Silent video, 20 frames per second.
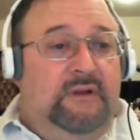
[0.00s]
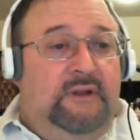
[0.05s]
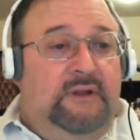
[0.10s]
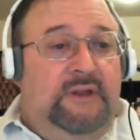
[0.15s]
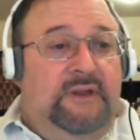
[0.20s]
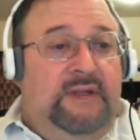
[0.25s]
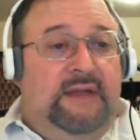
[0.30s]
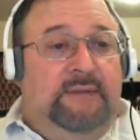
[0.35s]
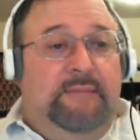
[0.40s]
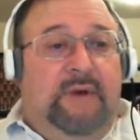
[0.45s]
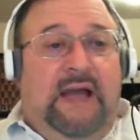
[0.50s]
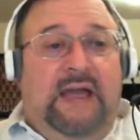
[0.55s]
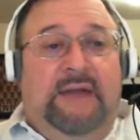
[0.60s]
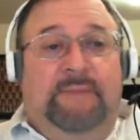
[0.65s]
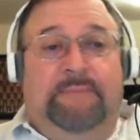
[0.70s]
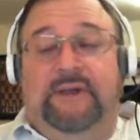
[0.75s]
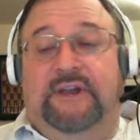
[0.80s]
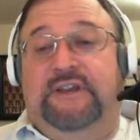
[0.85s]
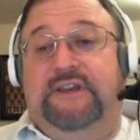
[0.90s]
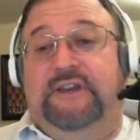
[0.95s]
In my
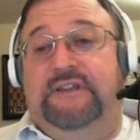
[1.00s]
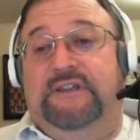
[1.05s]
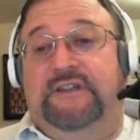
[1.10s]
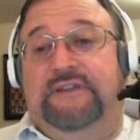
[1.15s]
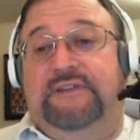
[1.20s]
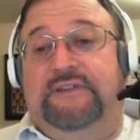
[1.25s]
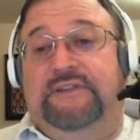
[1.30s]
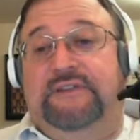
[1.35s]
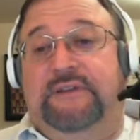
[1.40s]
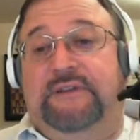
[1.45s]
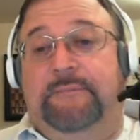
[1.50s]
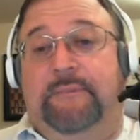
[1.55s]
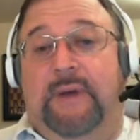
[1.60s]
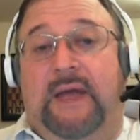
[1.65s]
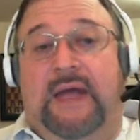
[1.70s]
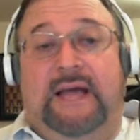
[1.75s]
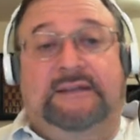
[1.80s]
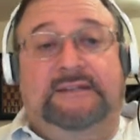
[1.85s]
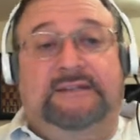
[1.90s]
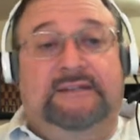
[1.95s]
opinion, this is the
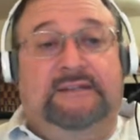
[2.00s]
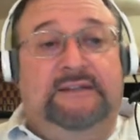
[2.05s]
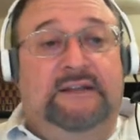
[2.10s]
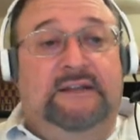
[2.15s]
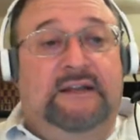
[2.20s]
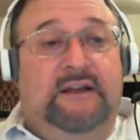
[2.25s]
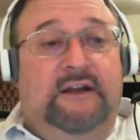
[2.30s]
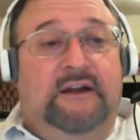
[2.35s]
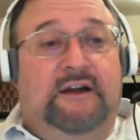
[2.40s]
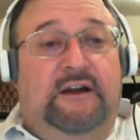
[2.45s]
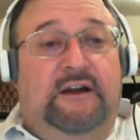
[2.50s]
best of the